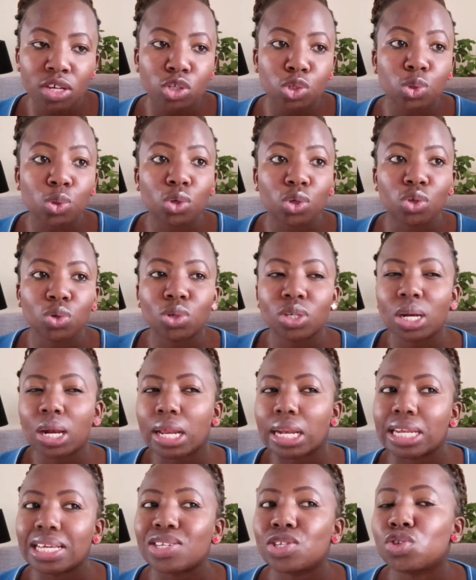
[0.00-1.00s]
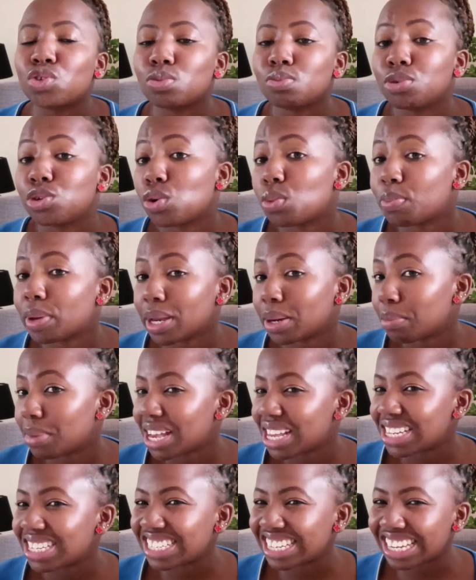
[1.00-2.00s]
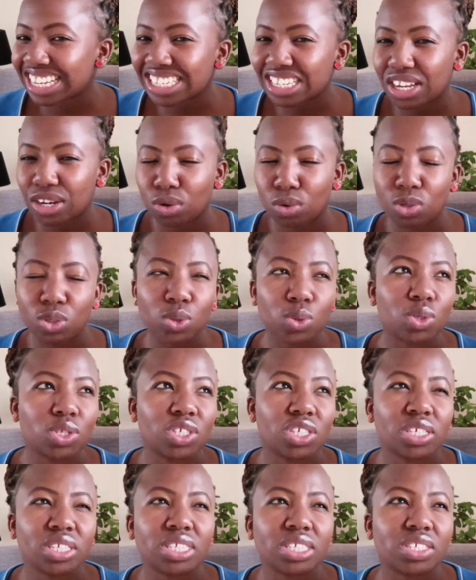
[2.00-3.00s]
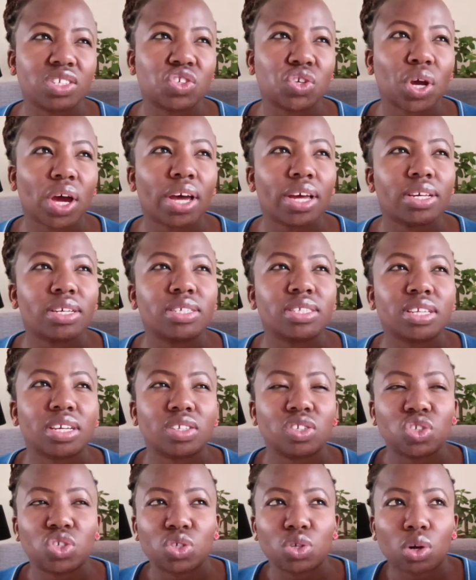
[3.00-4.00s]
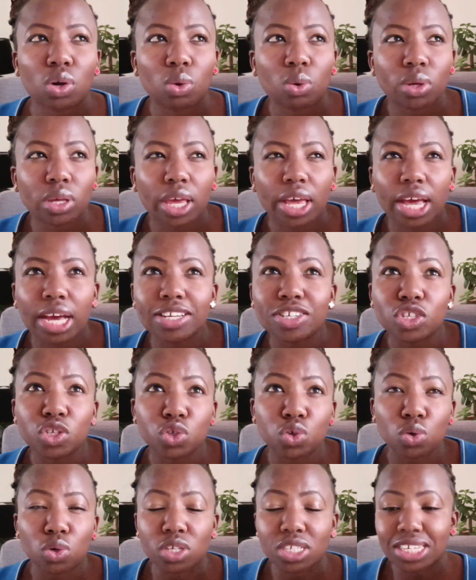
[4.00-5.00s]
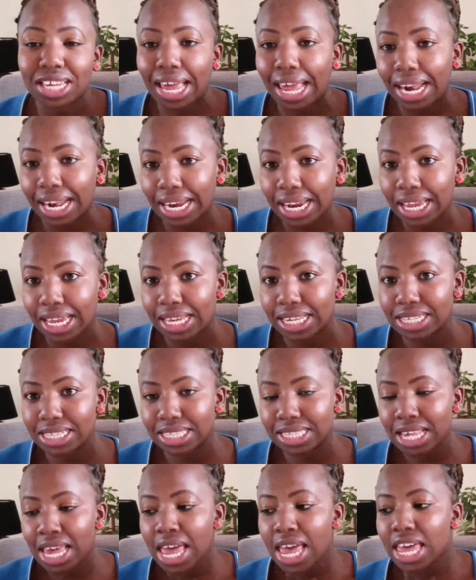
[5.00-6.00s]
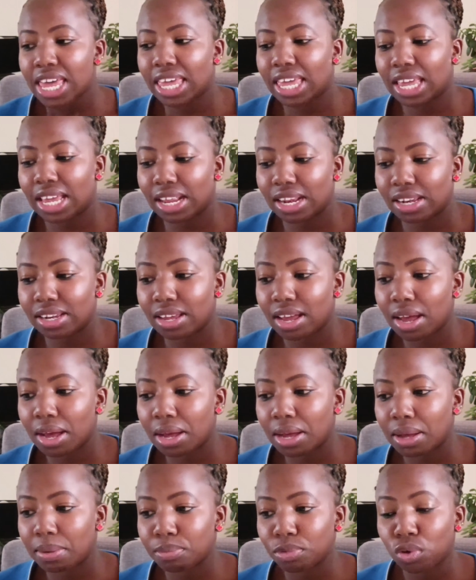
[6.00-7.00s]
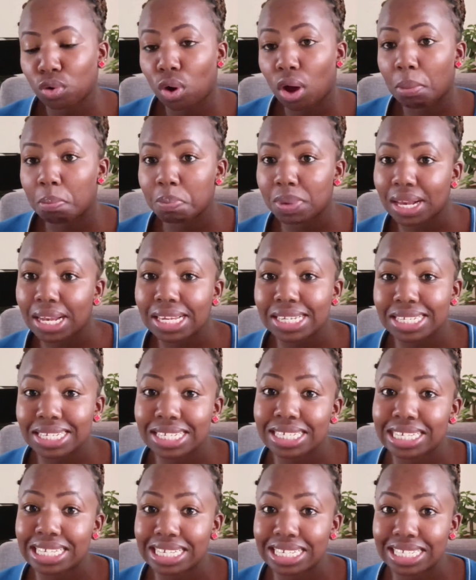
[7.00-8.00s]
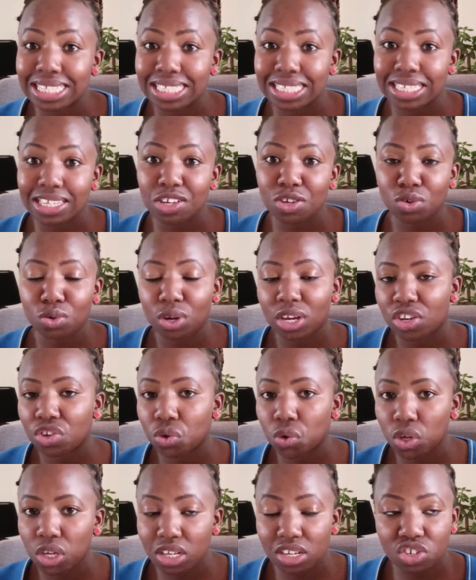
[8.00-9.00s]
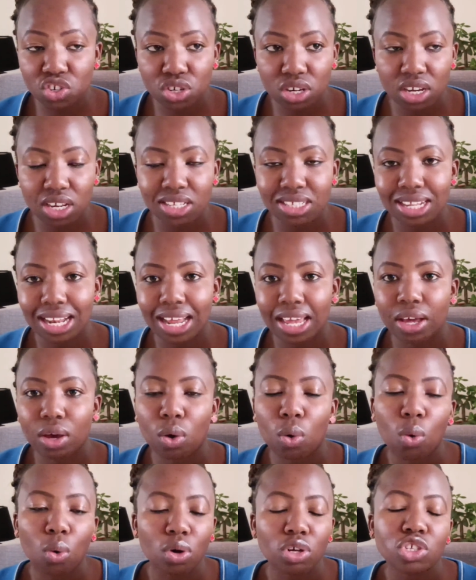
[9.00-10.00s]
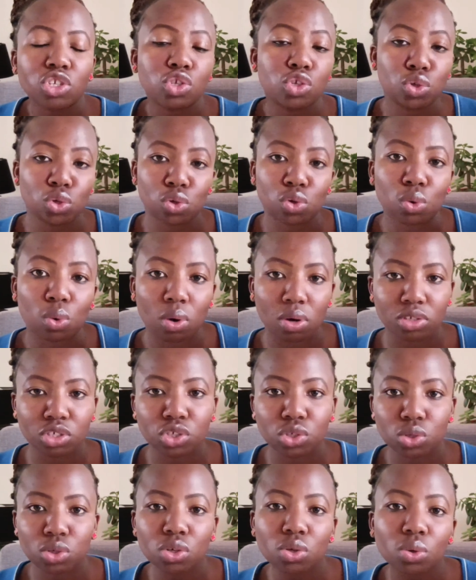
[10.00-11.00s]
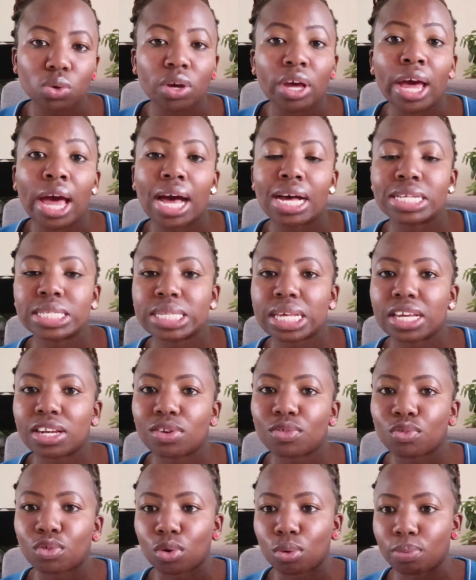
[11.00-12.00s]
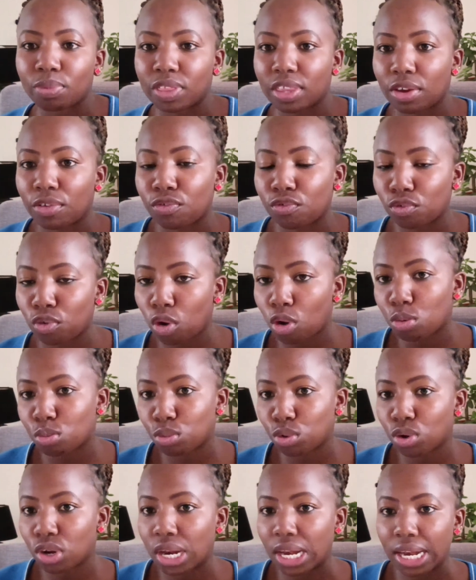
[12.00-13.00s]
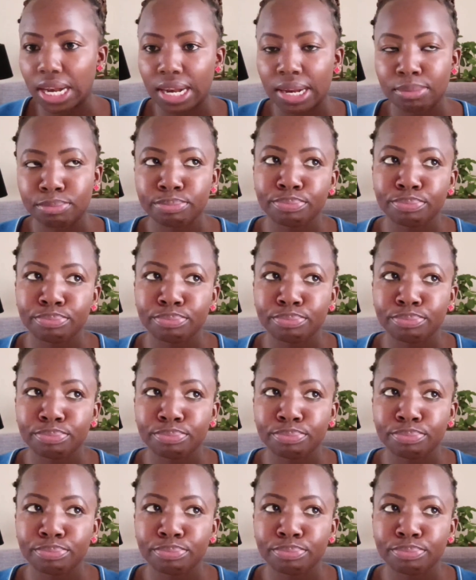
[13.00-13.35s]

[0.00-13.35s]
So you really need to be open-minded, and also just start looking at your talents and your abilities, and your interests. Like, what do you want to do aside from the formal